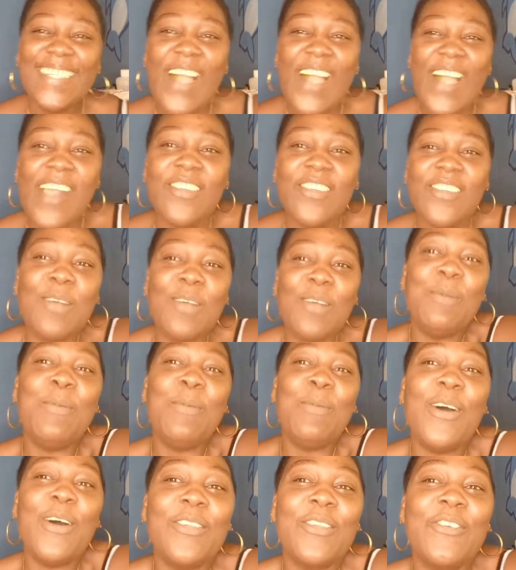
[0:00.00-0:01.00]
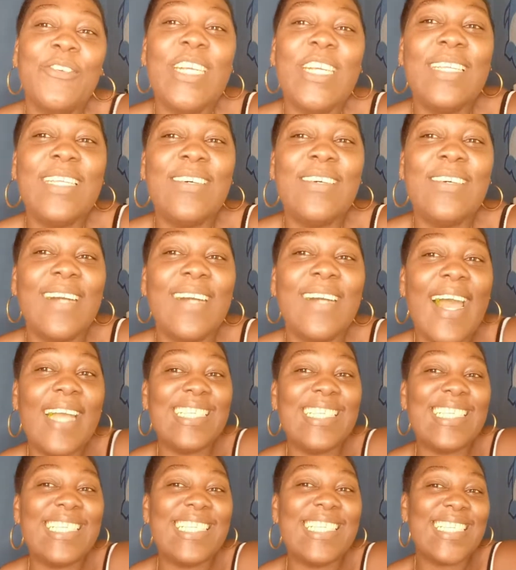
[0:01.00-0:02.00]
so me more green now,
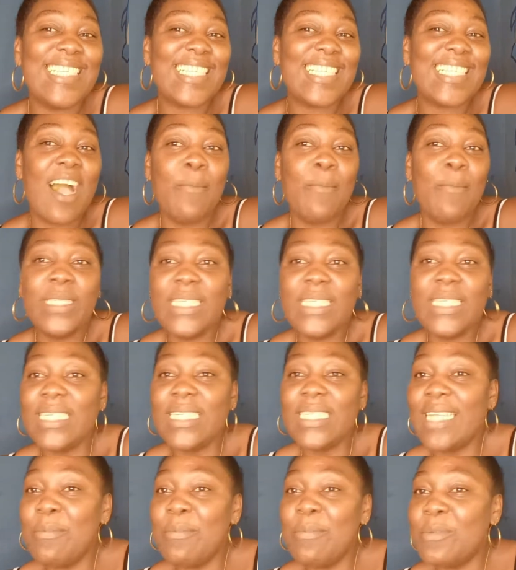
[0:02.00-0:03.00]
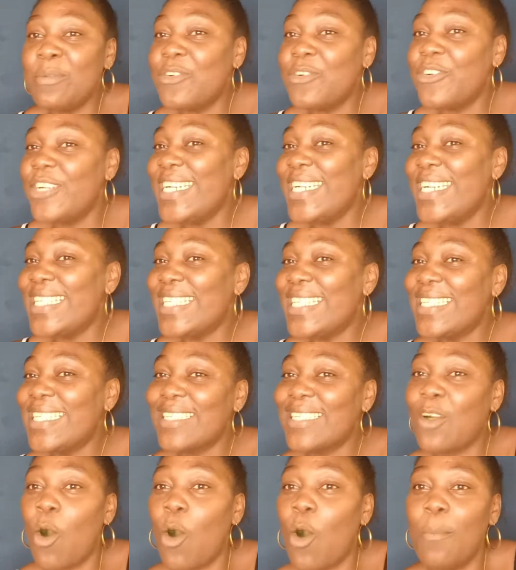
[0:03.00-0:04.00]
guys. I'm going to tea them green,
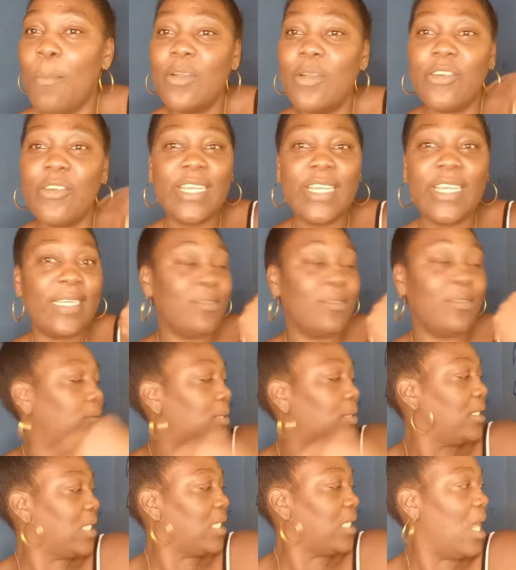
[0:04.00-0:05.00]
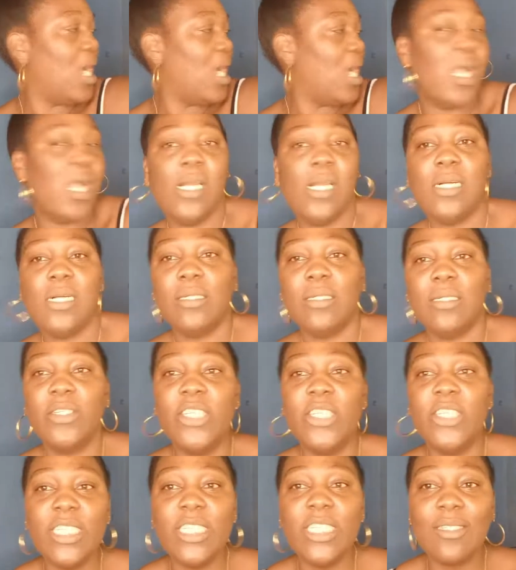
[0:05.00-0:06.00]
cup green. What's that?
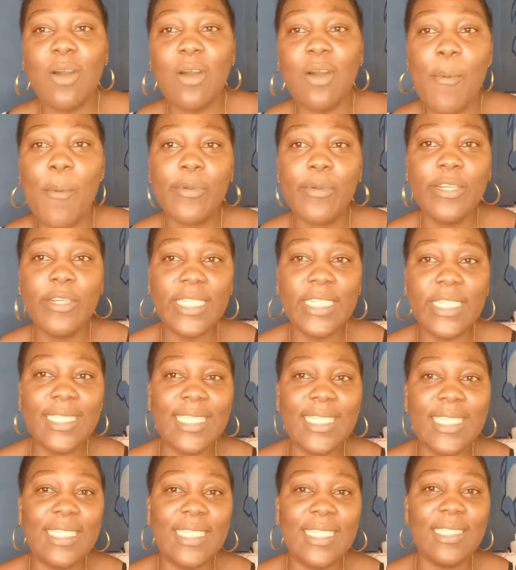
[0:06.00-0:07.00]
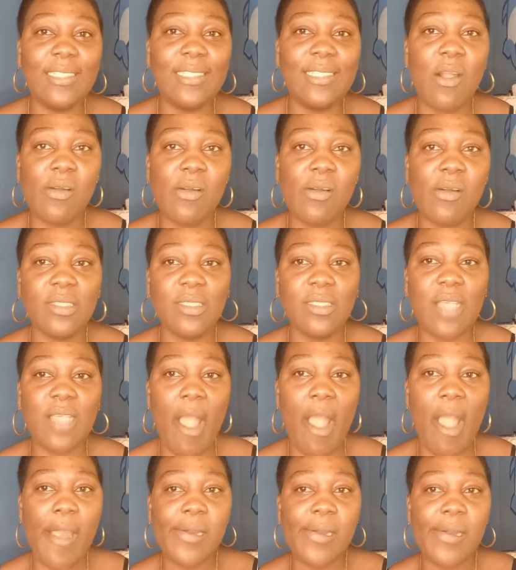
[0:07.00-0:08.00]
Green cup, green tea. No,
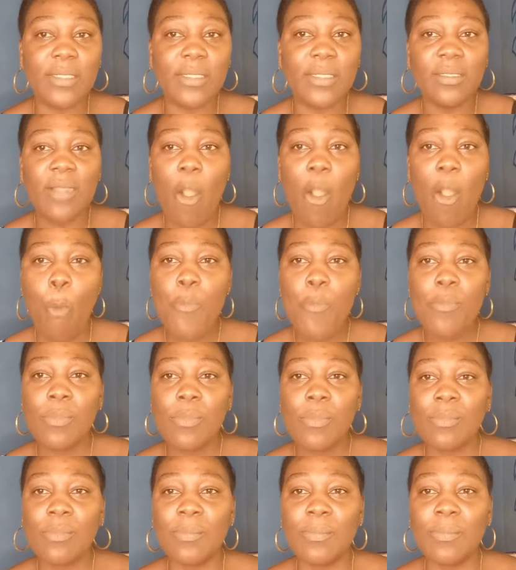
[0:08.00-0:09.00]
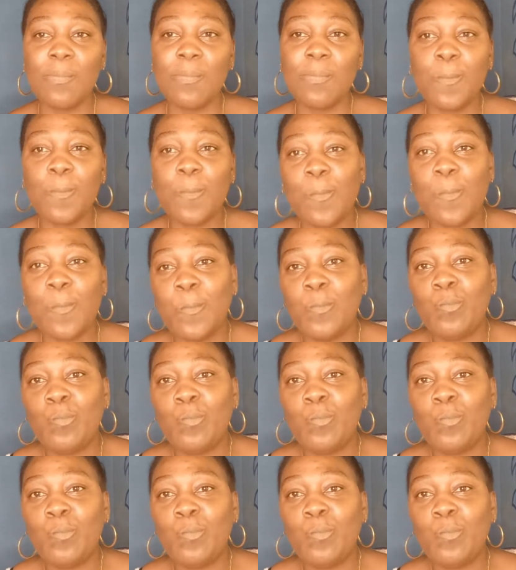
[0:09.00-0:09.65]
sir. Mm-mm.